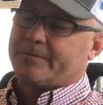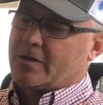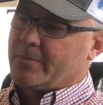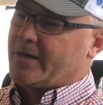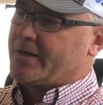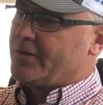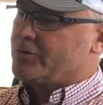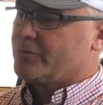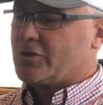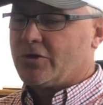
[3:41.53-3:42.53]
Everybody
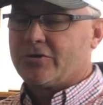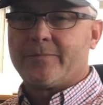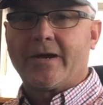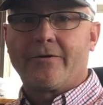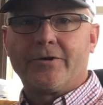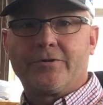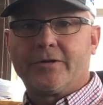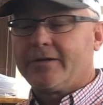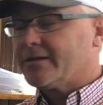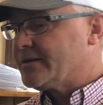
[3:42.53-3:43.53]
knows when you use a
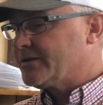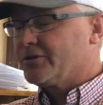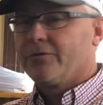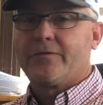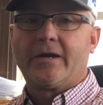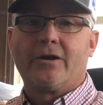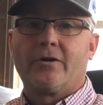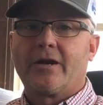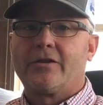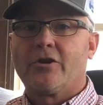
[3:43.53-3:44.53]
micronutrient like zinc sulfate or
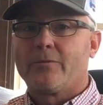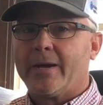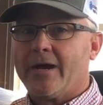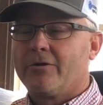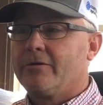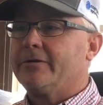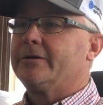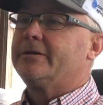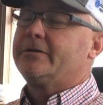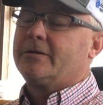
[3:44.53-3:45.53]
any of the other powdered
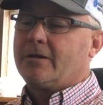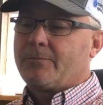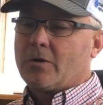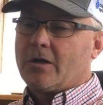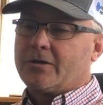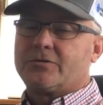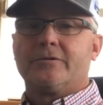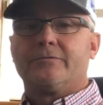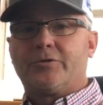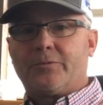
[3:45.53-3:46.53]
products,
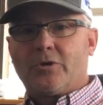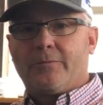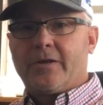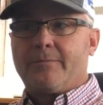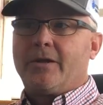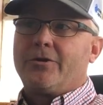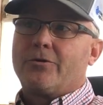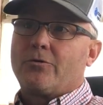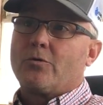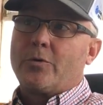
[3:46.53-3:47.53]
when you put them in the blender
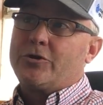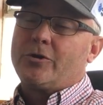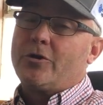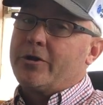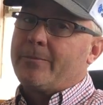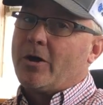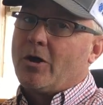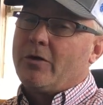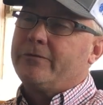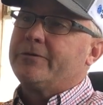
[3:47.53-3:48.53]
or when you're loading them
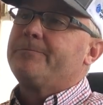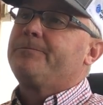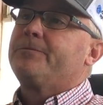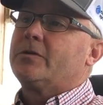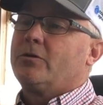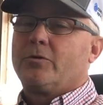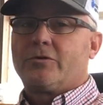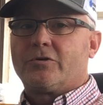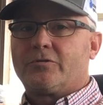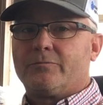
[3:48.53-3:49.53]
off onto
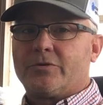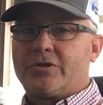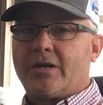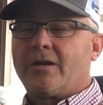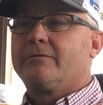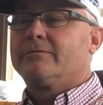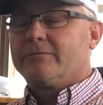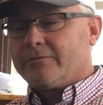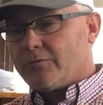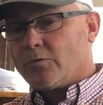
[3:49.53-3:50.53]
this machine
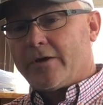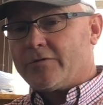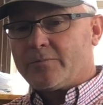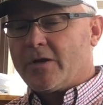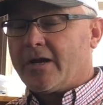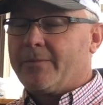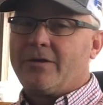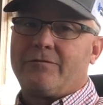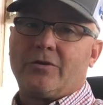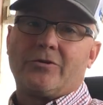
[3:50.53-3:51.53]
or even spreading them in
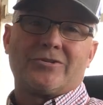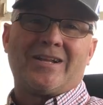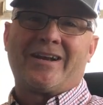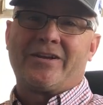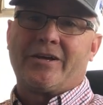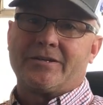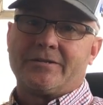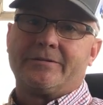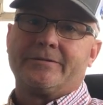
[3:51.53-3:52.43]
the field, there's a lot of dust.